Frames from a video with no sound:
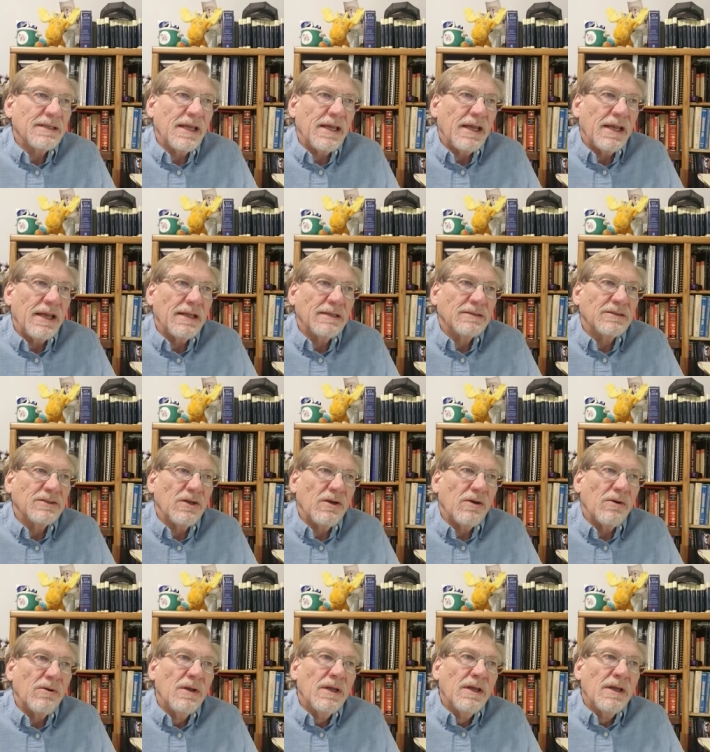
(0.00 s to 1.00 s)
And
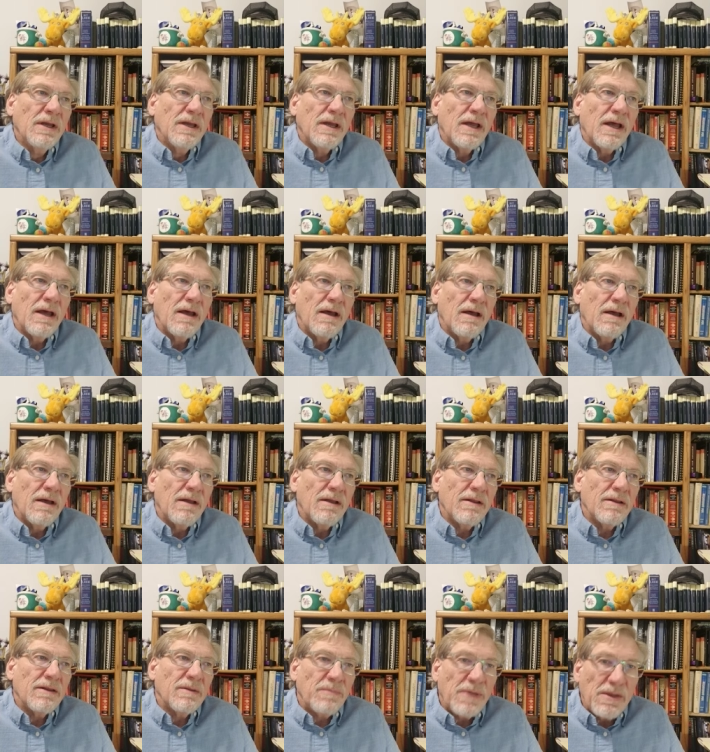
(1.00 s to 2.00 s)
so uh,
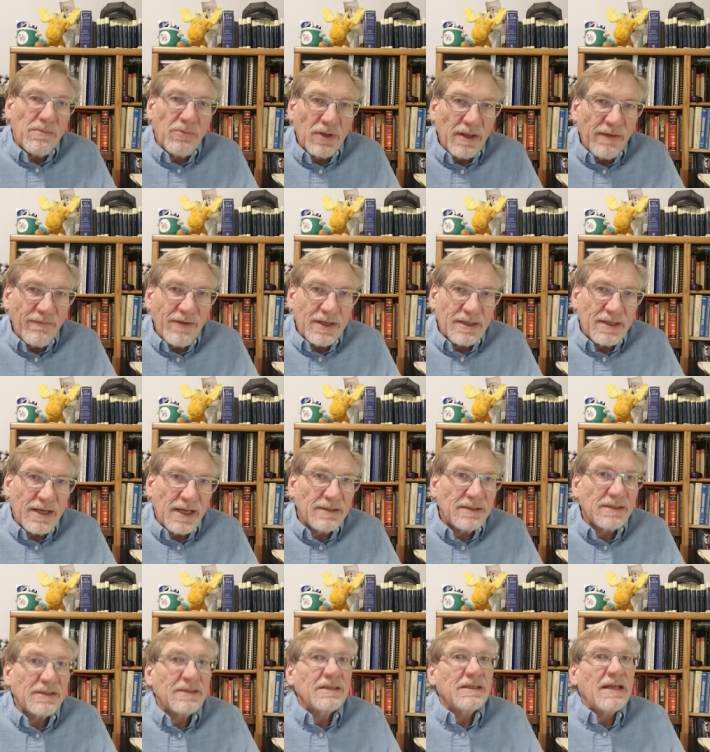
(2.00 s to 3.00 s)
the people living in
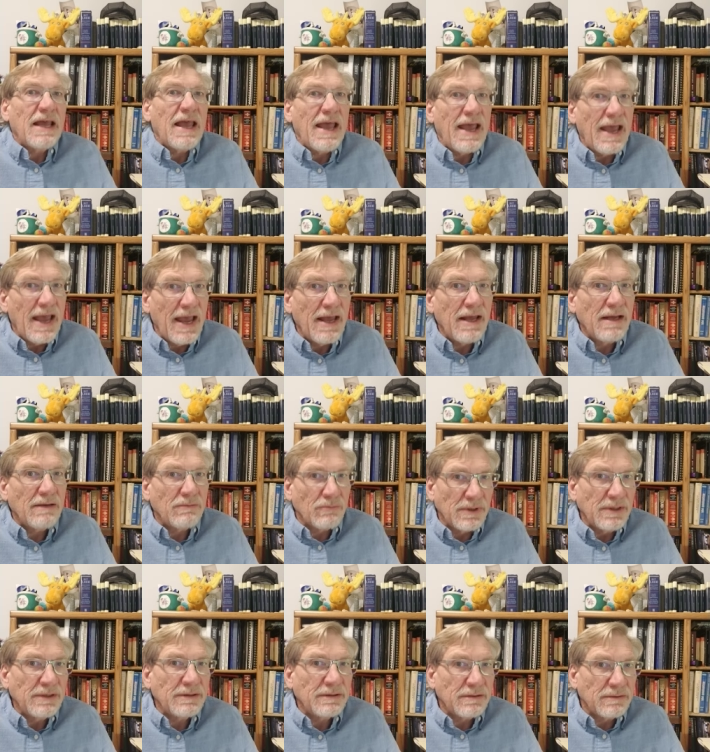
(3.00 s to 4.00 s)
Texas had
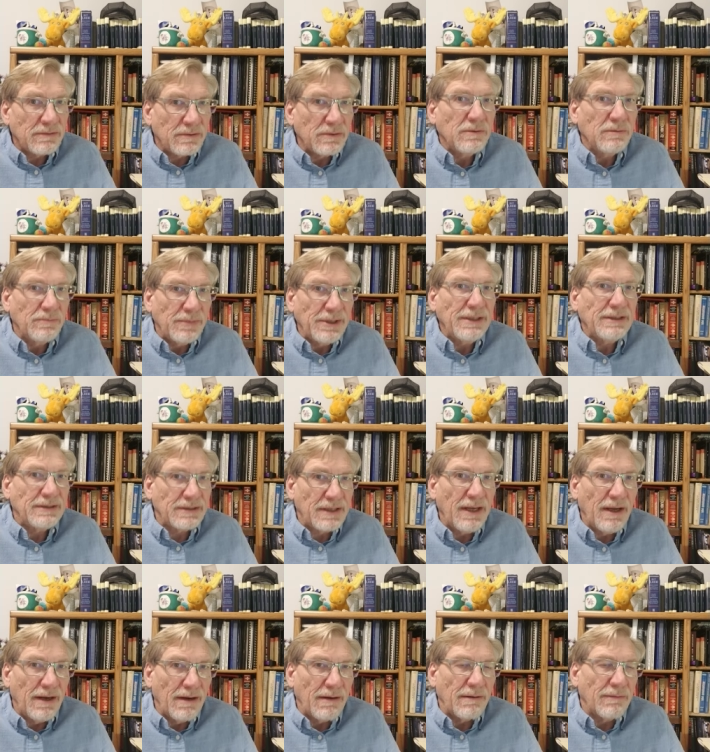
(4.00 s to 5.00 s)
reason to be
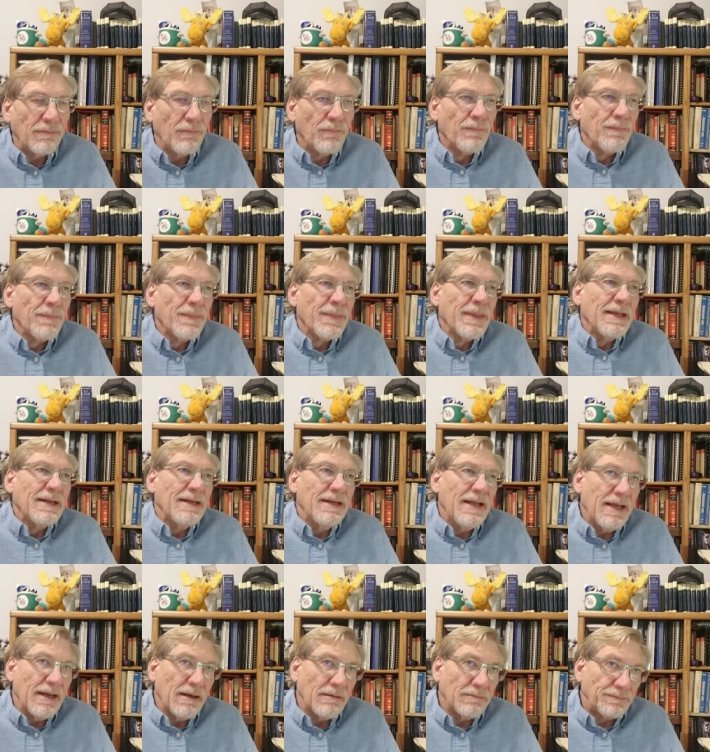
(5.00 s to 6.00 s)
scared.
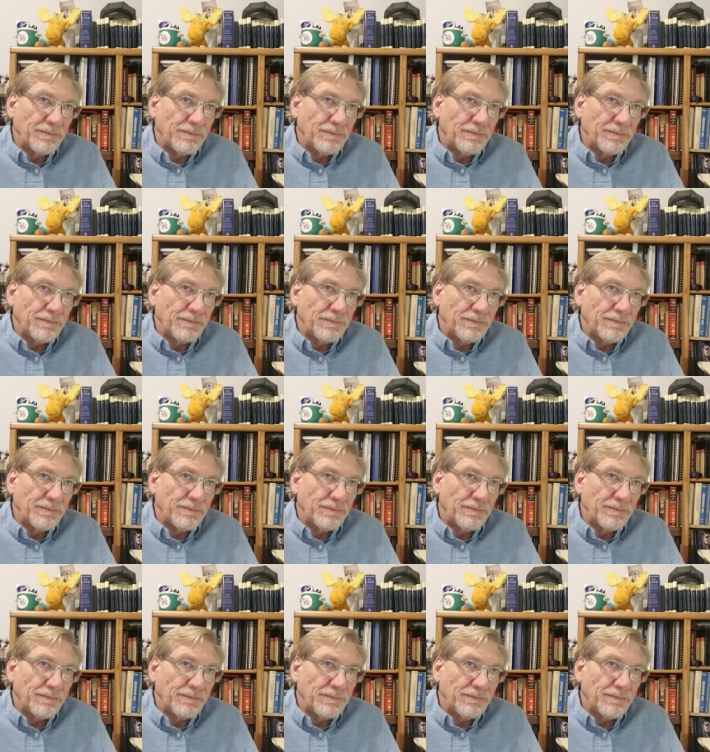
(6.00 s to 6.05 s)
Now,